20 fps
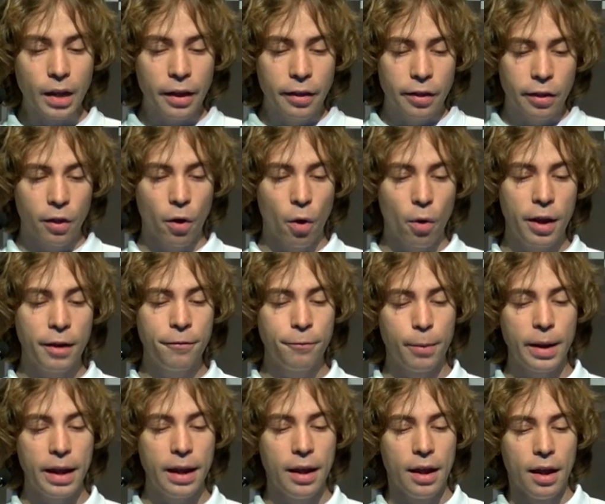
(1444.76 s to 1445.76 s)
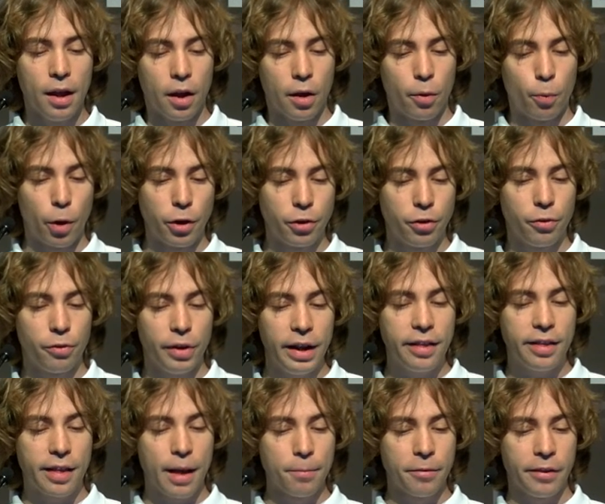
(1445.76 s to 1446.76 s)
So if we want to
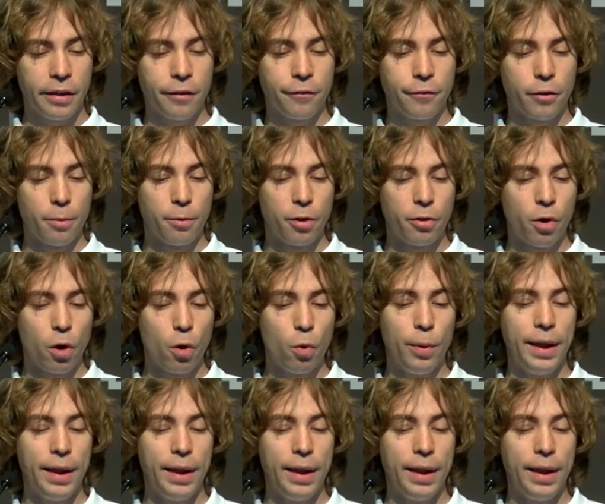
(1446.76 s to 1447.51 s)
read something from a row,